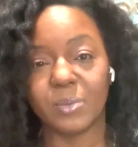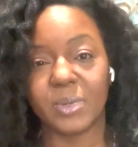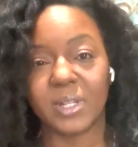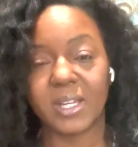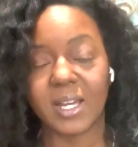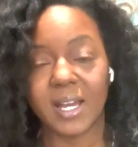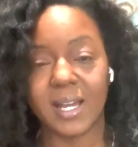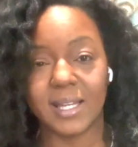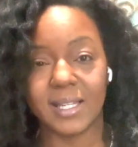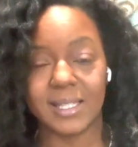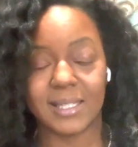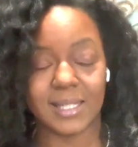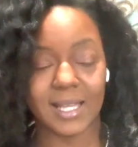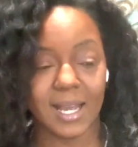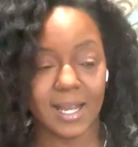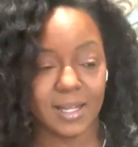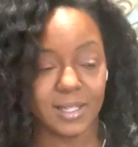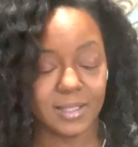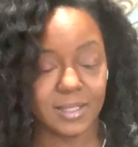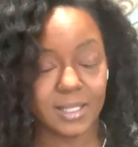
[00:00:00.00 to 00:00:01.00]
because
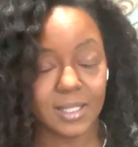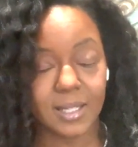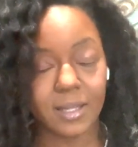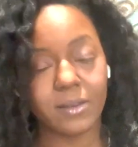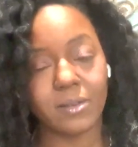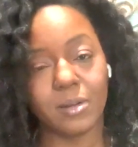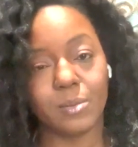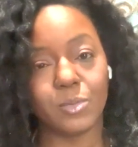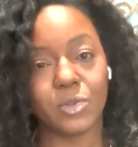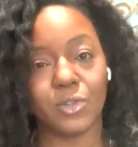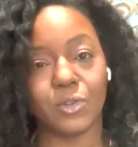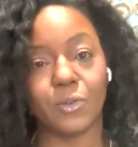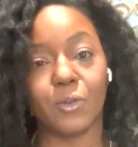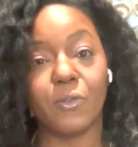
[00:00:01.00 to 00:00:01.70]
I took them through